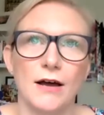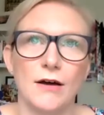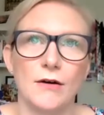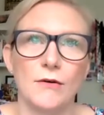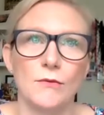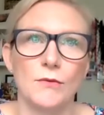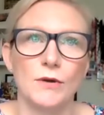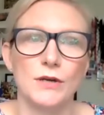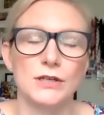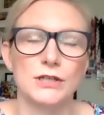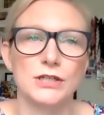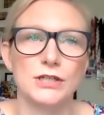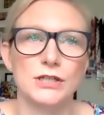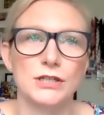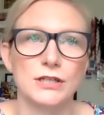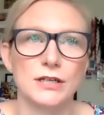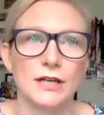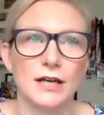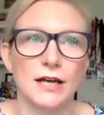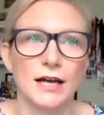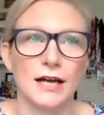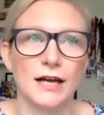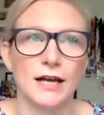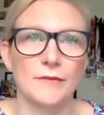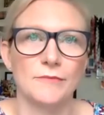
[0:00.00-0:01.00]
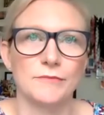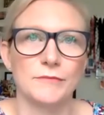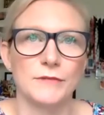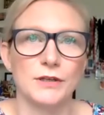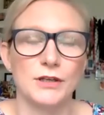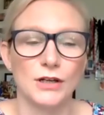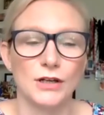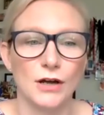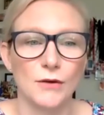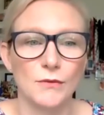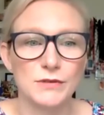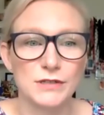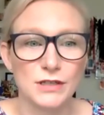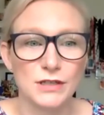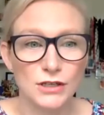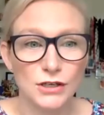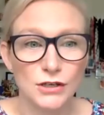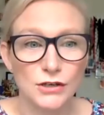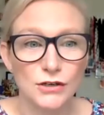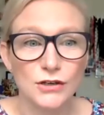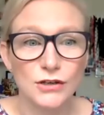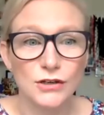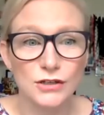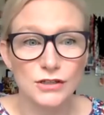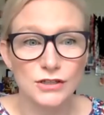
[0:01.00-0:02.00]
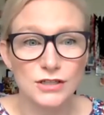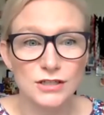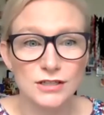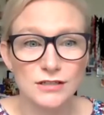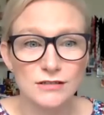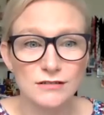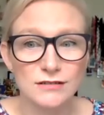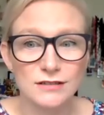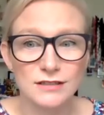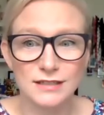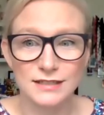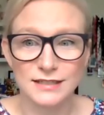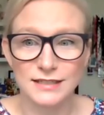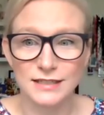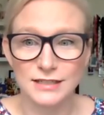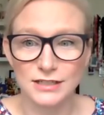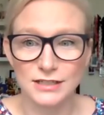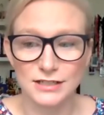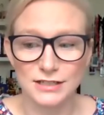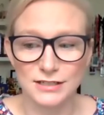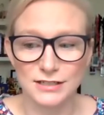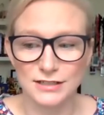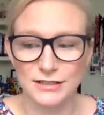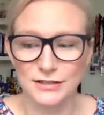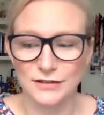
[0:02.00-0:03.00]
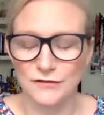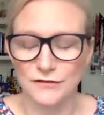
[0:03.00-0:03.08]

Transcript: which, was a huge decision to sort of